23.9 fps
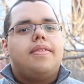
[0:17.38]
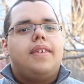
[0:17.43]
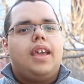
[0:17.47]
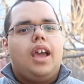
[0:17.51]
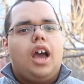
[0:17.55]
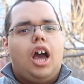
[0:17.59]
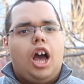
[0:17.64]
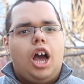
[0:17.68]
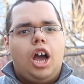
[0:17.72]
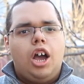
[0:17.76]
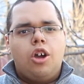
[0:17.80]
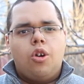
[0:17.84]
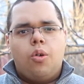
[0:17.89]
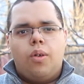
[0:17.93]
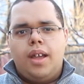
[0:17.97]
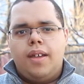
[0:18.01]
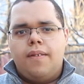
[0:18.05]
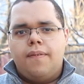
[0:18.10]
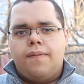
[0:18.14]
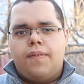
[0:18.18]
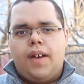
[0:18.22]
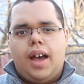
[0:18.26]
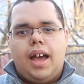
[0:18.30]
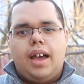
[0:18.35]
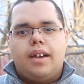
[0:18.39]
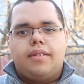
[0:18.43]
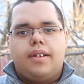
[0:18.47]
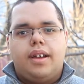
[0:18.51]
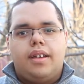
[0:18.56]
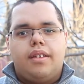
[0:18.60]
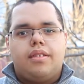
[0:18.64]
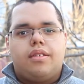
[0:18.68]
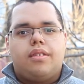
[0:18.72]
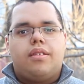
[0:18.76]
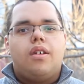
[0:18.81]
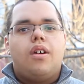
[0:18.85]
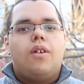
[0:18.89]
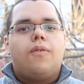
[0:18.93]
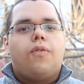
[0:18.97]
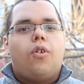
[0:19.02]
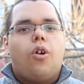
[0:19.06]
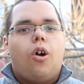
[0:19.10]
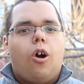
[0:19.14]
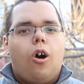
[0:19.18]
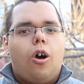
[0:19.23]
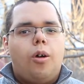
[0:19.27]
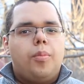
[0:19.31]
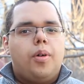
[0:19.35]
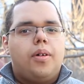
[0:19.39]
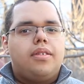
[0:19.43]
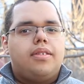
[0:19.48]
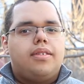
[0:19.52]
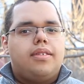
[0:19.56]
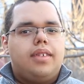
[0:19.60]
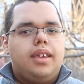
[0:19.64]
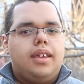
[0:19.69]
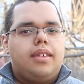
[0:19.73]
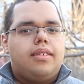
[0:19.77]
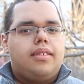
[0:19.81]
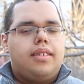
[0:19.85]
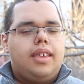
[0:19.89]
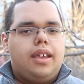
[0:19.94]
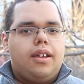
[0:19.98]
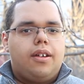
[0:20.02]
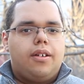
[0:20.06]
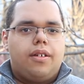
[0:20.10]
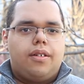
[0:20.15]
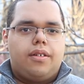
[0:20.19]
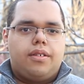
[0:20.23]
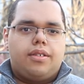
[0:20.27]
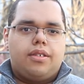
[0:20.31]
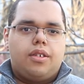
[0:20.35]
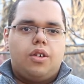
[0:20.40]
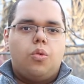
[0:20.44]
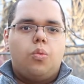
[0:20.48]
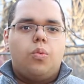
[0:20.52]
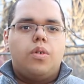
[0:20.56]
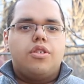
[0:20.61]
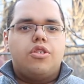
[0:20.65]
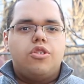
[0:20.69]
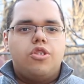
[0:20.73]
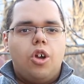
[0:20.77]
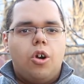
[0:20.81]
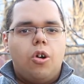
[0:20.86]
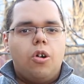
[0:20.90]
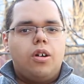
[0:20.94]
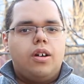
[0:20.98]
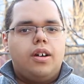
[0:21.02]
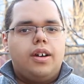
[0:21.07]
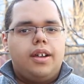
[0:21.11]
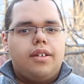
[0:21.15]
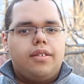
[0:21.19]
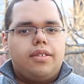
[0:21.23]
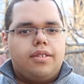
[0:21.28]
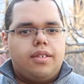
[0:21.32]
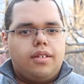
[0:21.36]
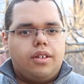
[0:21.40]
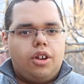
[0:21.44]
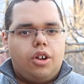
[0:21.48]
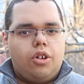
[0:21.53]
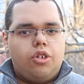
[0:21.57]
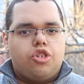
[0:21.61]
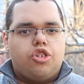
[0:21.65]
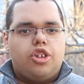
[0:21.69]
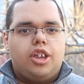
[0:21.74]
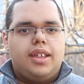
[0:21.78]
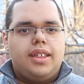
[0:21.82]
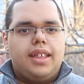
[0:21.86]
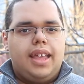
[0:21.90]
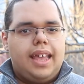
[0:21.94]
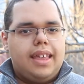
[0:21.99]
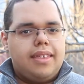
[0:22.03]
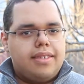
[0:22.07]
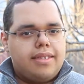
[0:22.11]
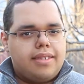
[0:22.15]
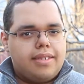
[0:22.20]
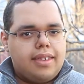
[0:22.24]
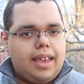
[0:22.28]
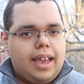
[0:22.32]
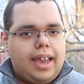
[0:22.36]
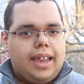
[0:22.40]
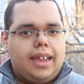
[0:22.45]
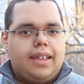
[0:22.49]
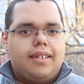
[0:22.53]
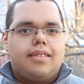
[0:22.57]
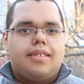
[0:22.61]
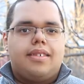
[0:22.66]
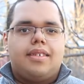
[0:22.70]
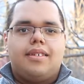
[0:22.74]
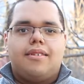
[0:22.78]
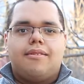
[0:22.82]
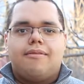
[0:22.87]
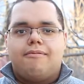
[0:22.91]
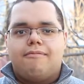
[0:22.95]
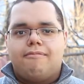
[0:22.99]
the ongoing violence for almost 6 years with no clear solution in sight.